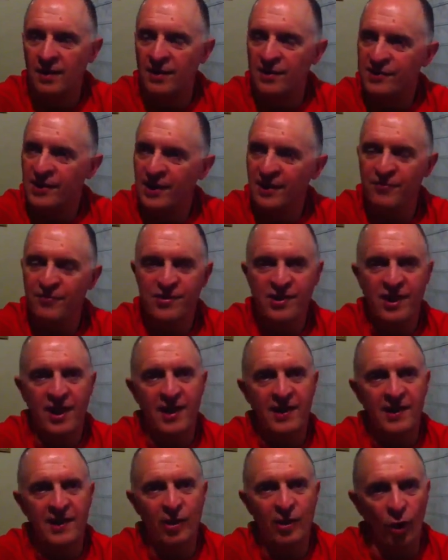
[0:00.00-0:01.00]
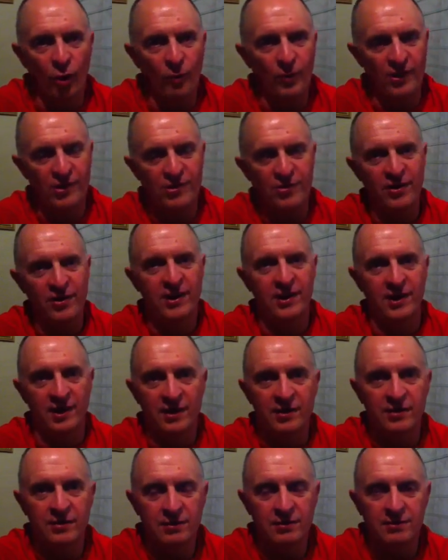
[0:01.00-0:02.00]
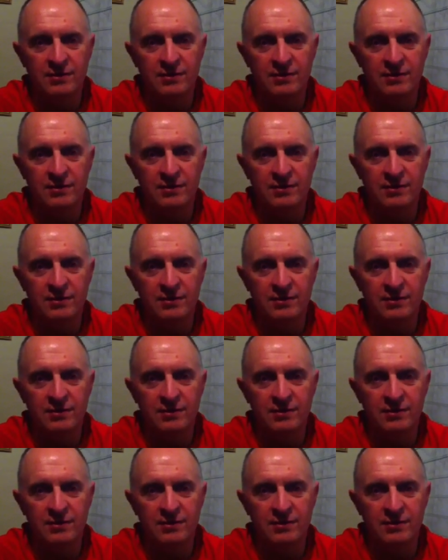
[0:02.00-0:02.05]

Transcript: Instead of channeling all my training